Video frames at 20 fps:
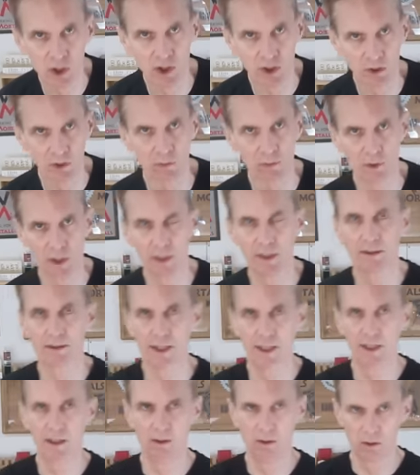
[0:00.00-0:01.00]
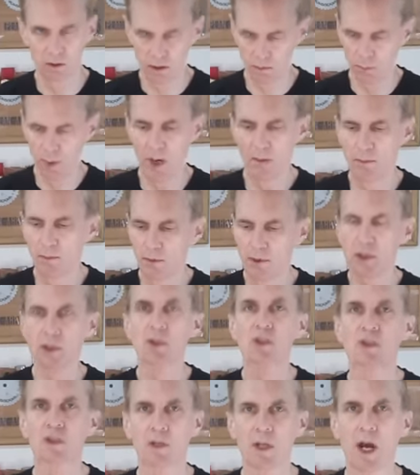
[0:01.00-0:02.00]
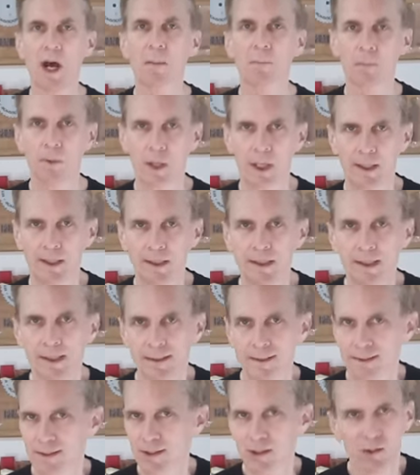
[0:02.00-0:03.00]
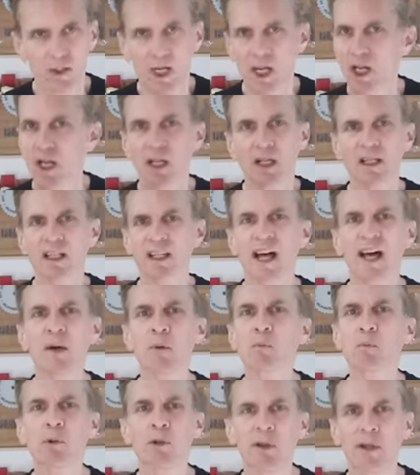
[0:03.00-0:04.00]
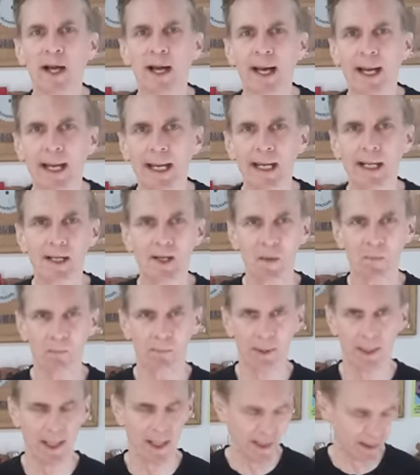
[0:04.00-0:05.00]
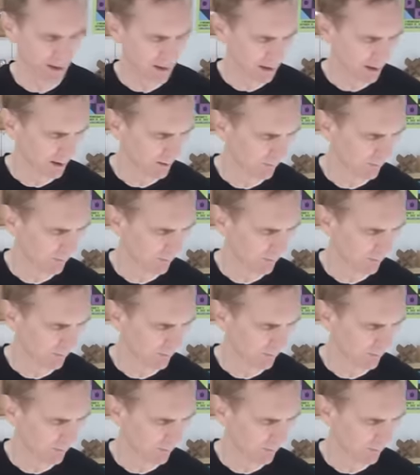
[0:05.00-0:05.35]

children, they, you could probably just stop right there. Just let them play. But